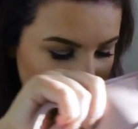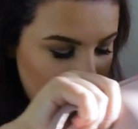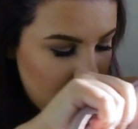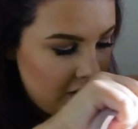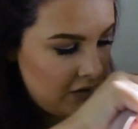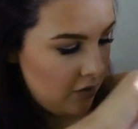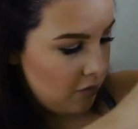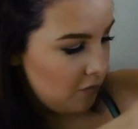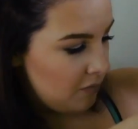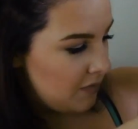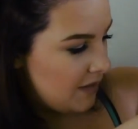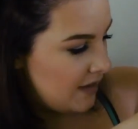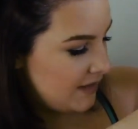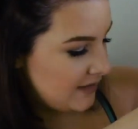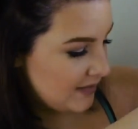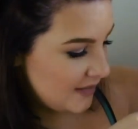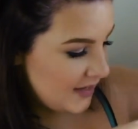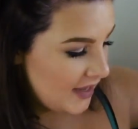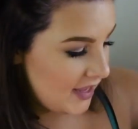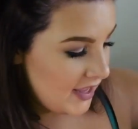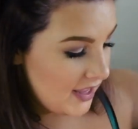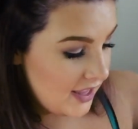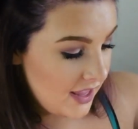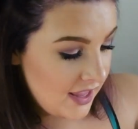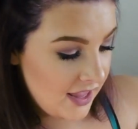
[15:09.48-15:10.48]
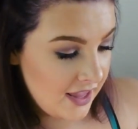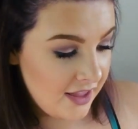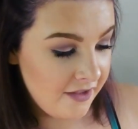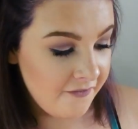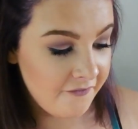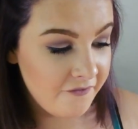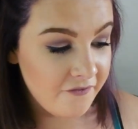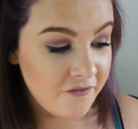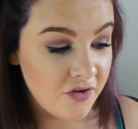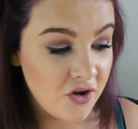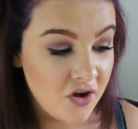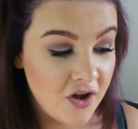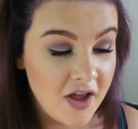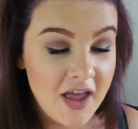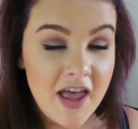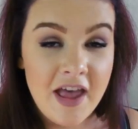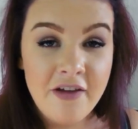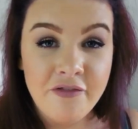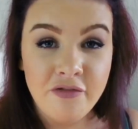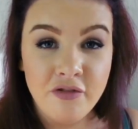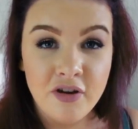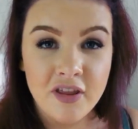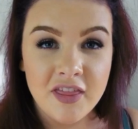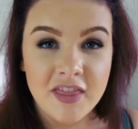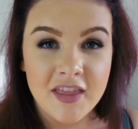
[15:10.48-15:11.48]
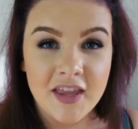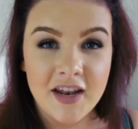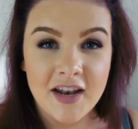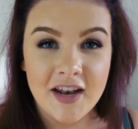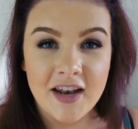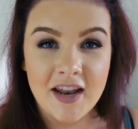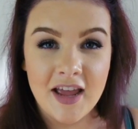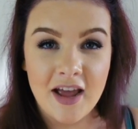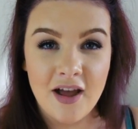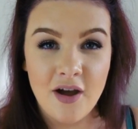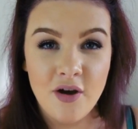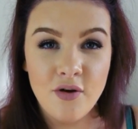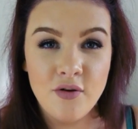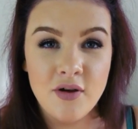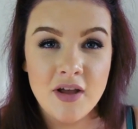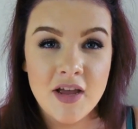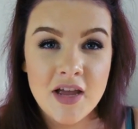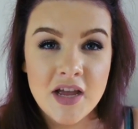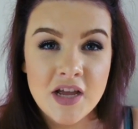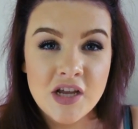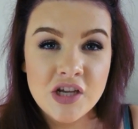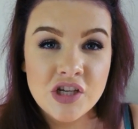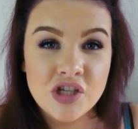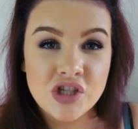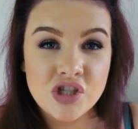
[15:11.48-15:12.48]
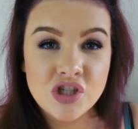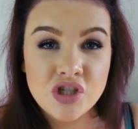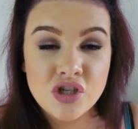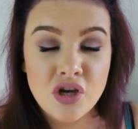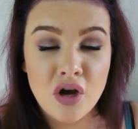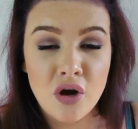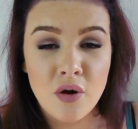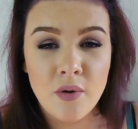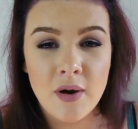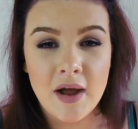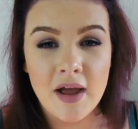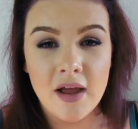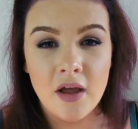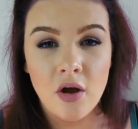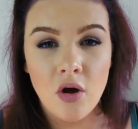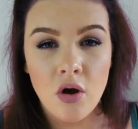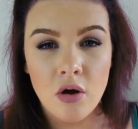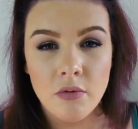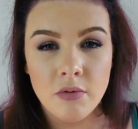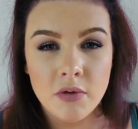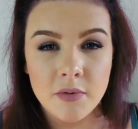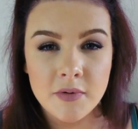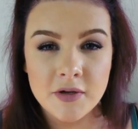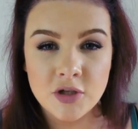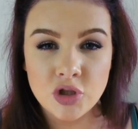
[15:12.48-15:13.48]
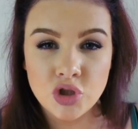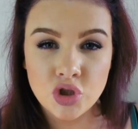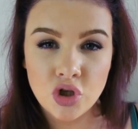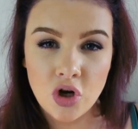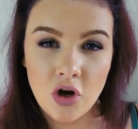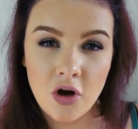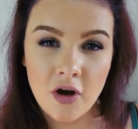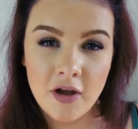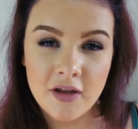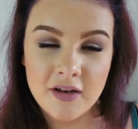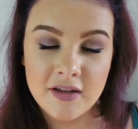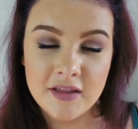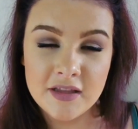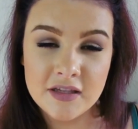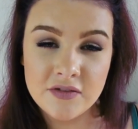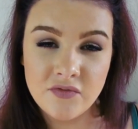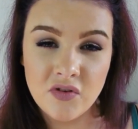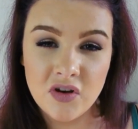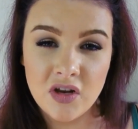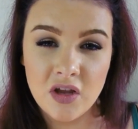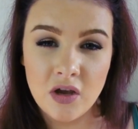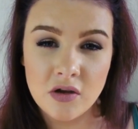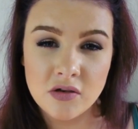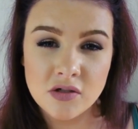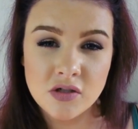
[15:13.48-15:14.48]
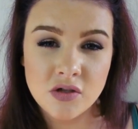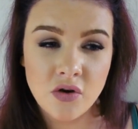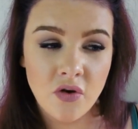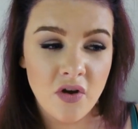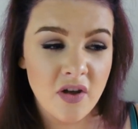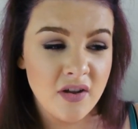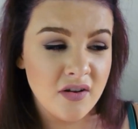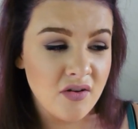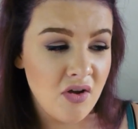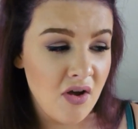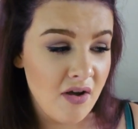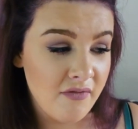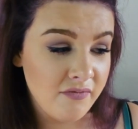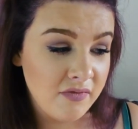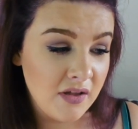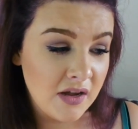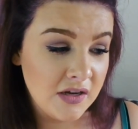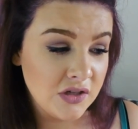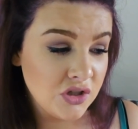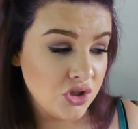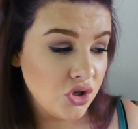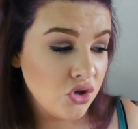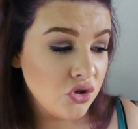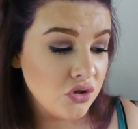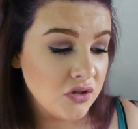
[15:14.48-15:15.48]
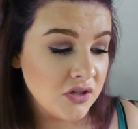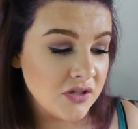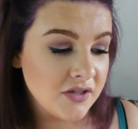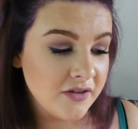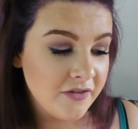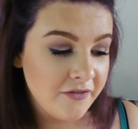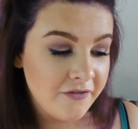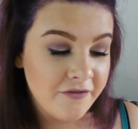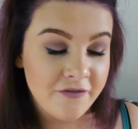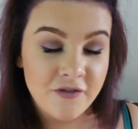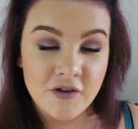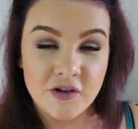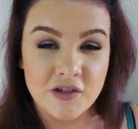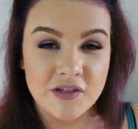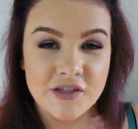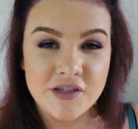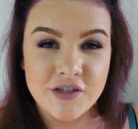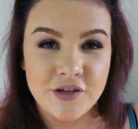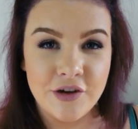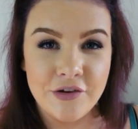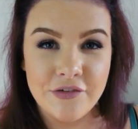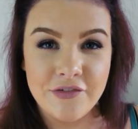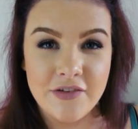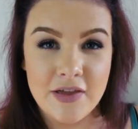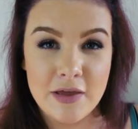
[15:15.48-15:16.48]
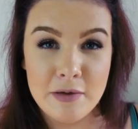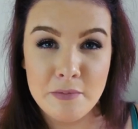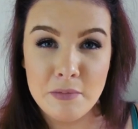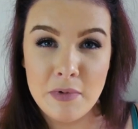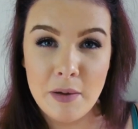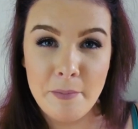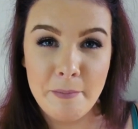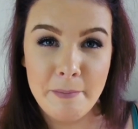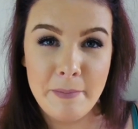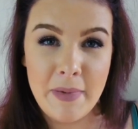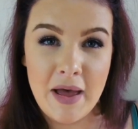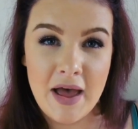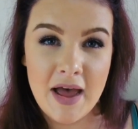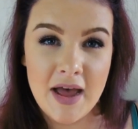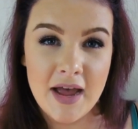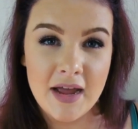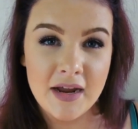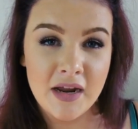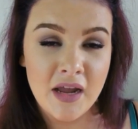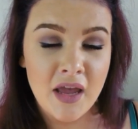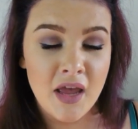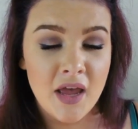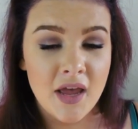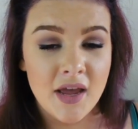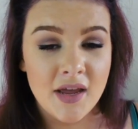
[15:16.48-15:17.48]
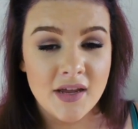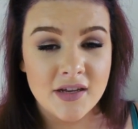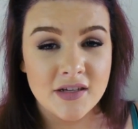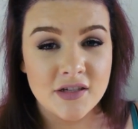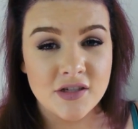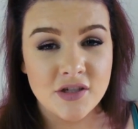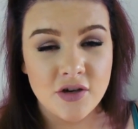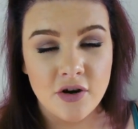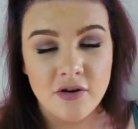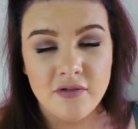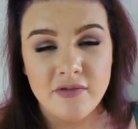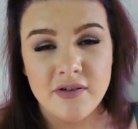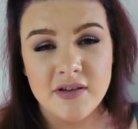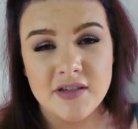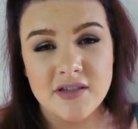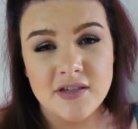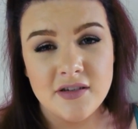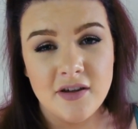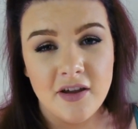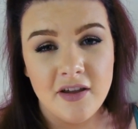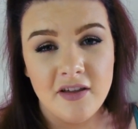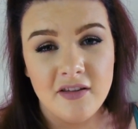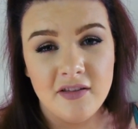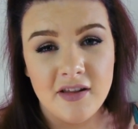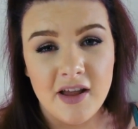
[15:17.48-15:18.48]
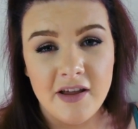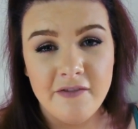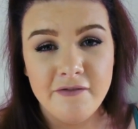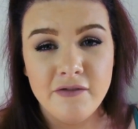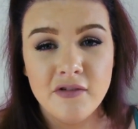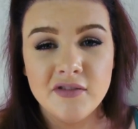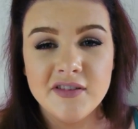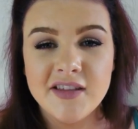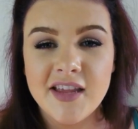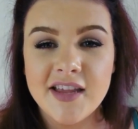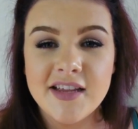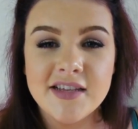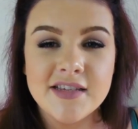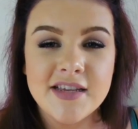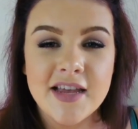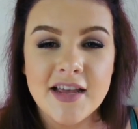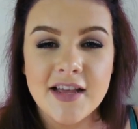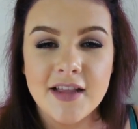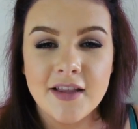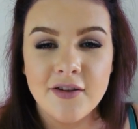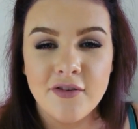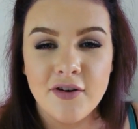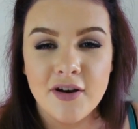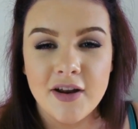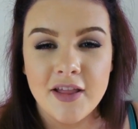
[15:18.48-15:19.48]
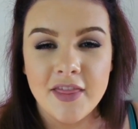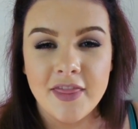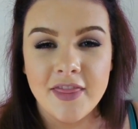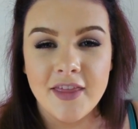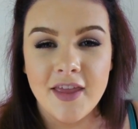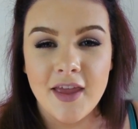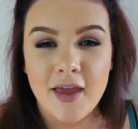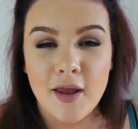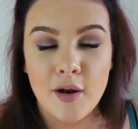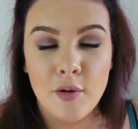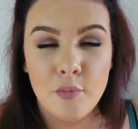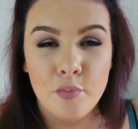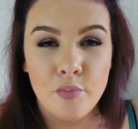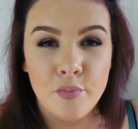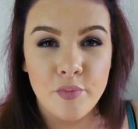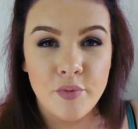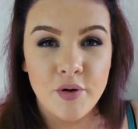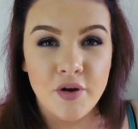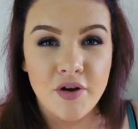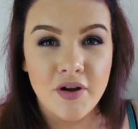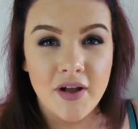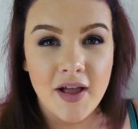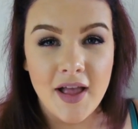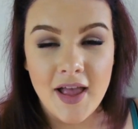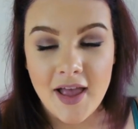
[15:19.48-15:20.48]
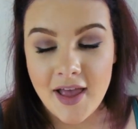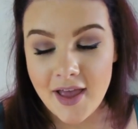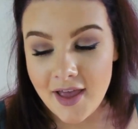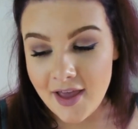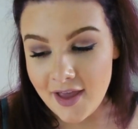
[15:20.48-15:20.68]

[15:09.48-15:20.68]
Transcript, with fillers: Nope, that's it for everything now. So I hope you enjoyed this video. Sorry I don't have like tons of fun stuff in my bag. And sorry if it's not in like full detail or anything. But